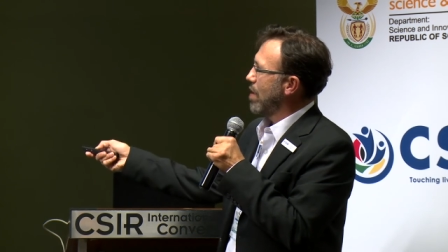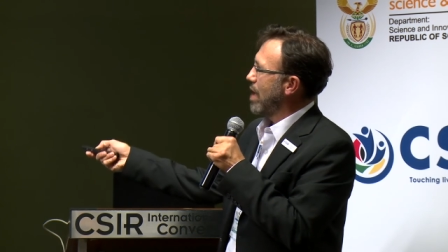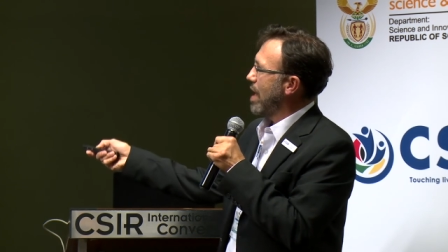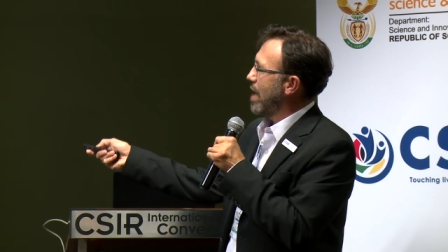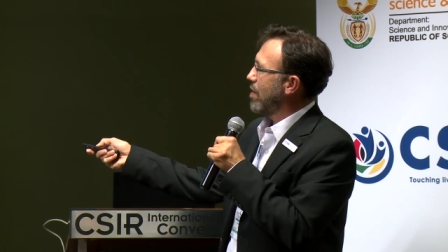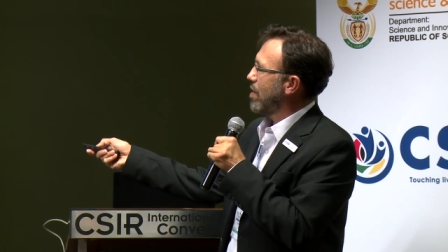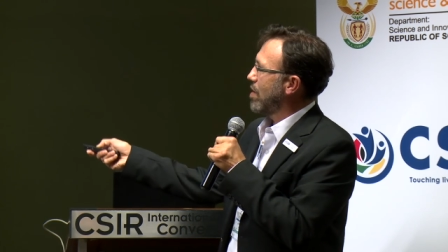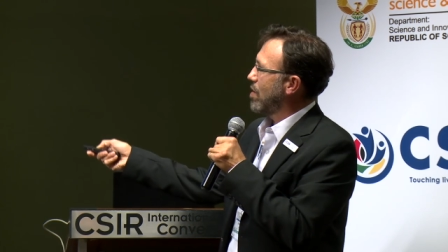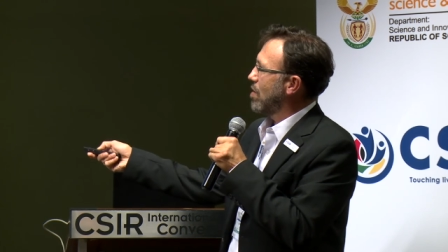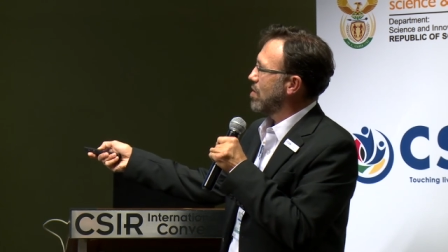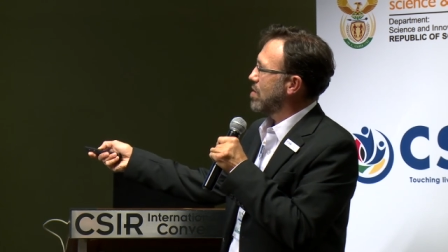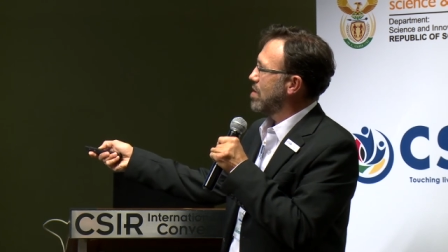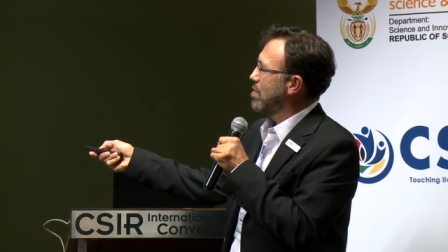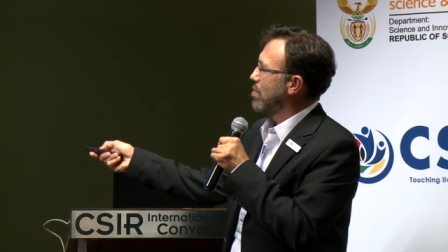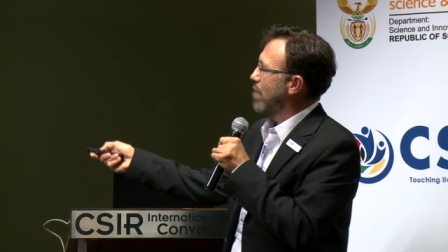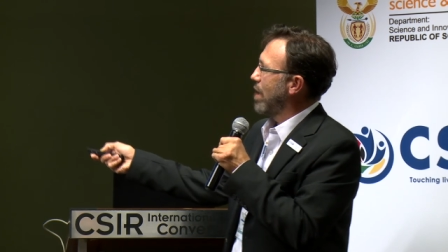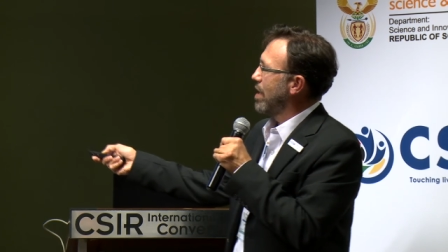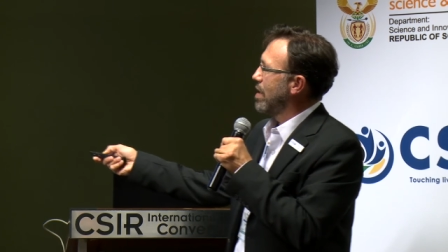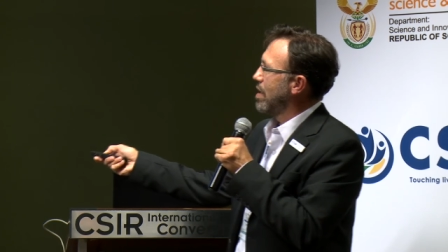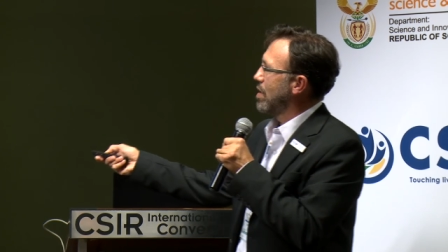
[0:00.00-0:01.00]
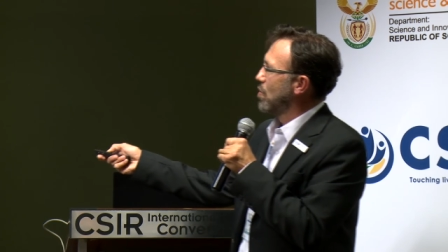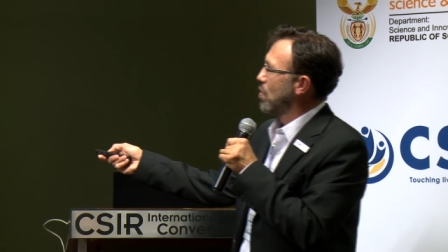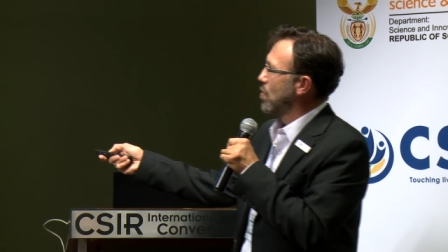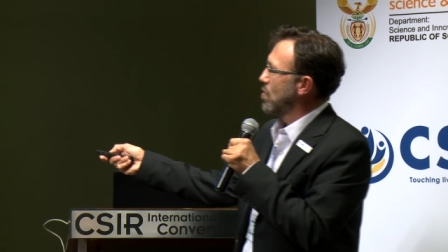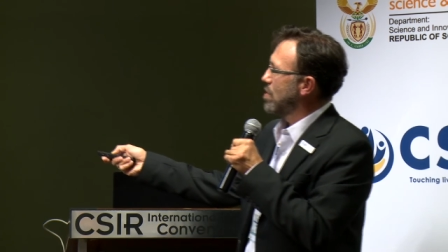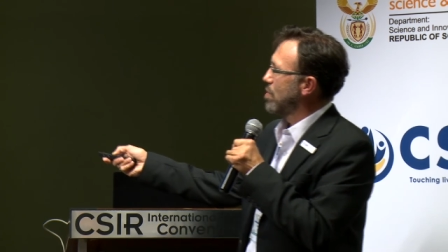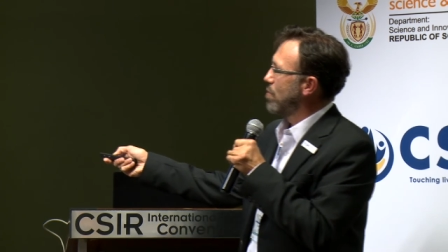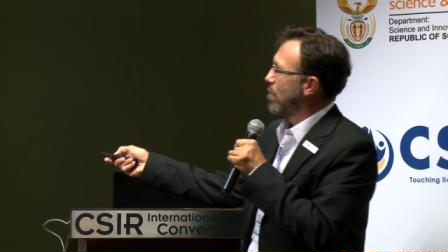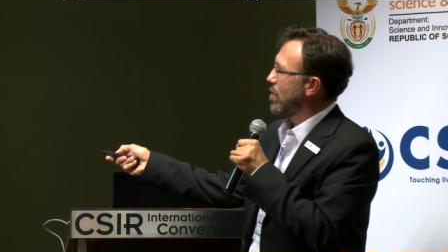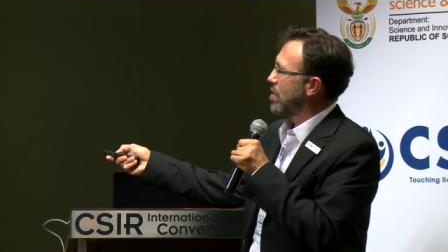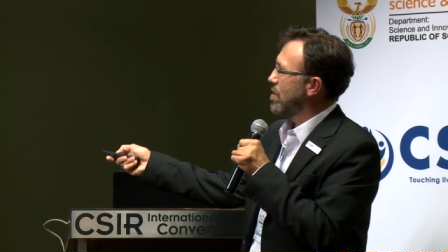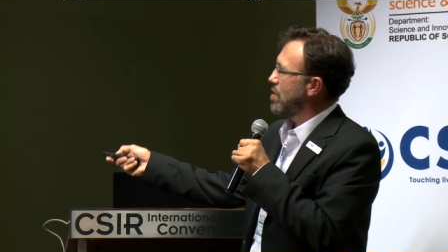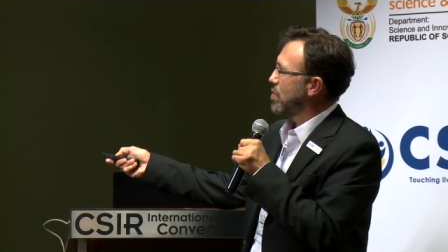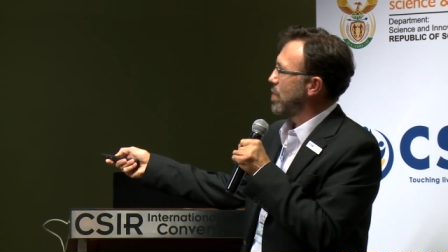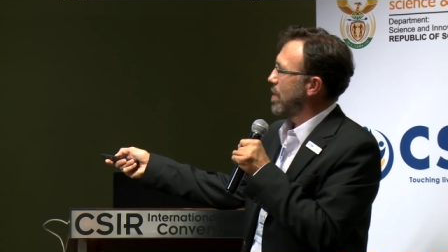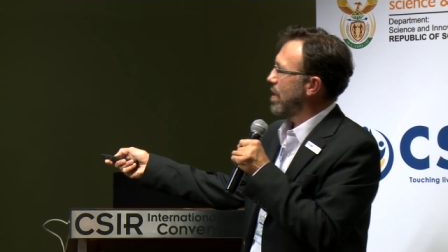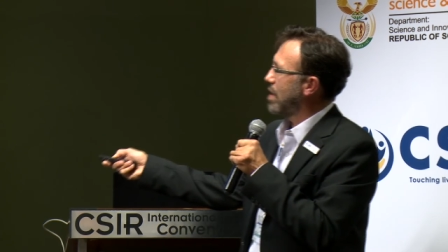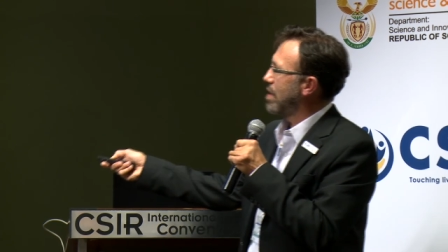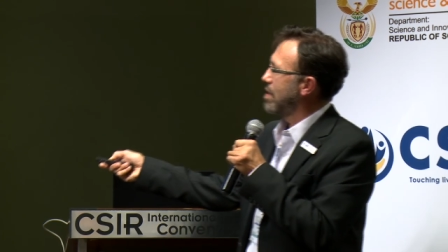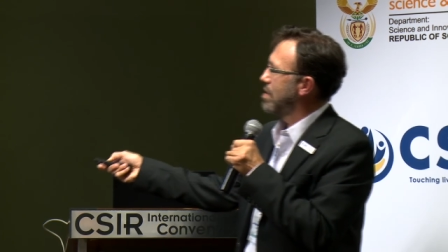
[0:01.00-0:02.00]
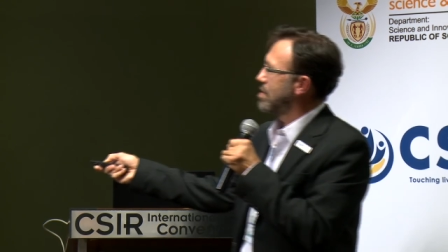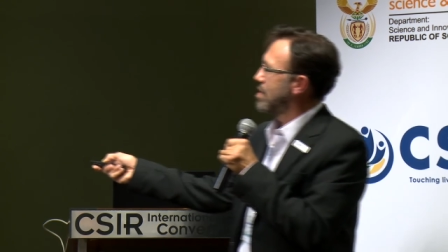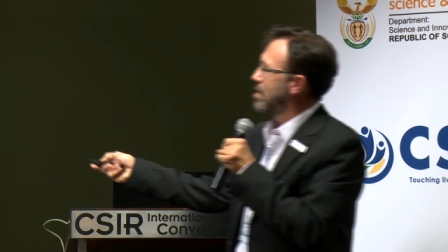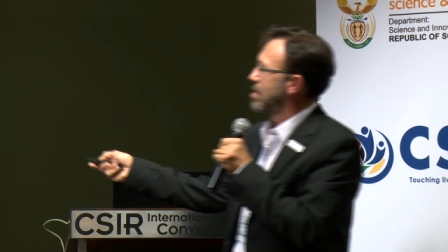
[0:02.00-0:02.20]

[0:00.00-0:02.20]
agriculture, mining, water bodies, wetlands, and